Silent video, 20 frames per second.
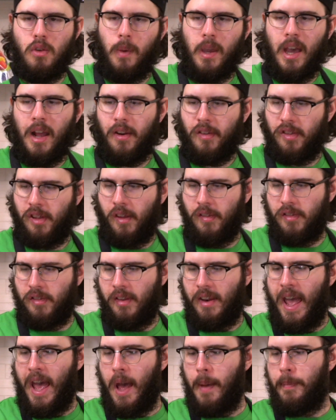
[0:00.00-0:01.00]
We got ourselves
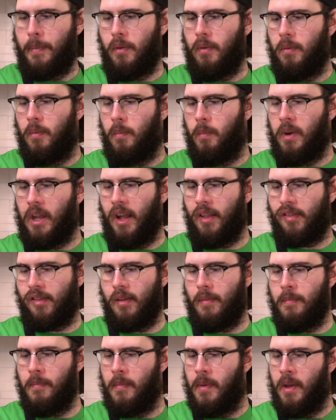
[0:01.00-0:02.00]
an apple. We got
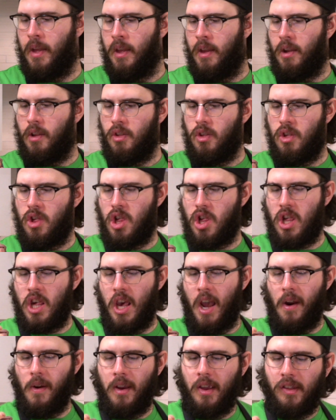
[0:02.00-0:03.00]
some
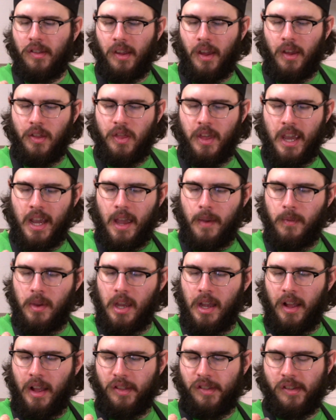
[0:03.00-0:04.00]
cherries, I think, and we
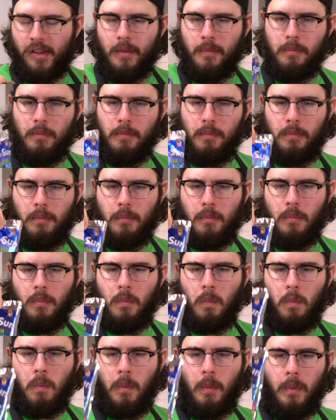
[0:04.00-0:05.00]
got
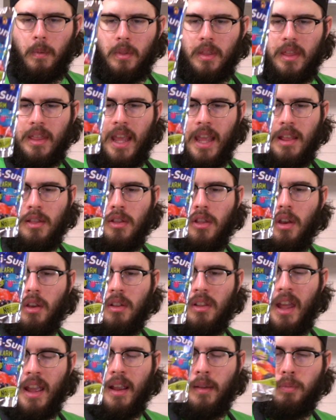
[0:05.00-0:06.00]
some, they
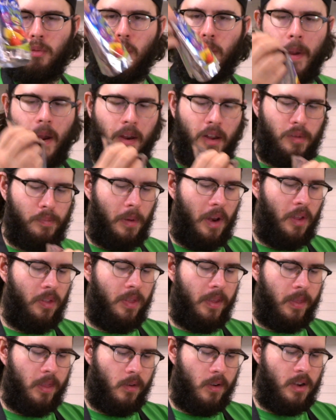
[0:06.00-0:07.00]
look like blueberries, but I
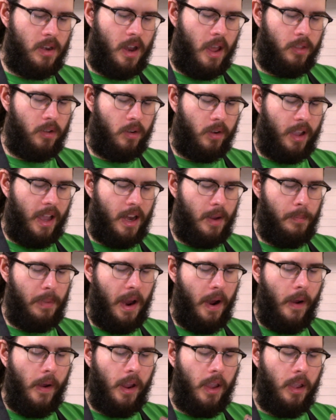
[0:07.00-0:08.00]
think they're another kind of
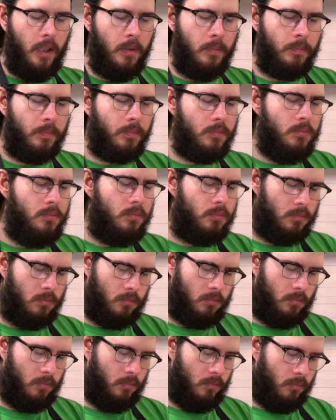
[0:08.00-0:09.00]
berry.
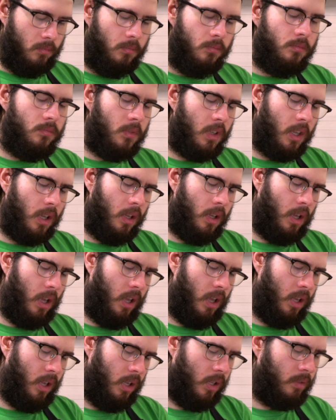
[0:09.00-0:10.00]

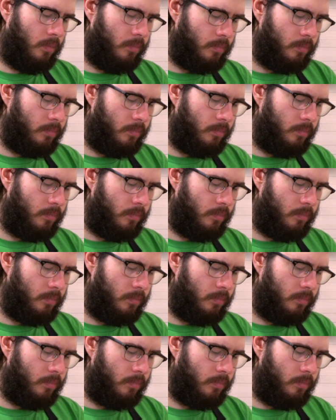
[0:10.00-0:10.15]
Ugh.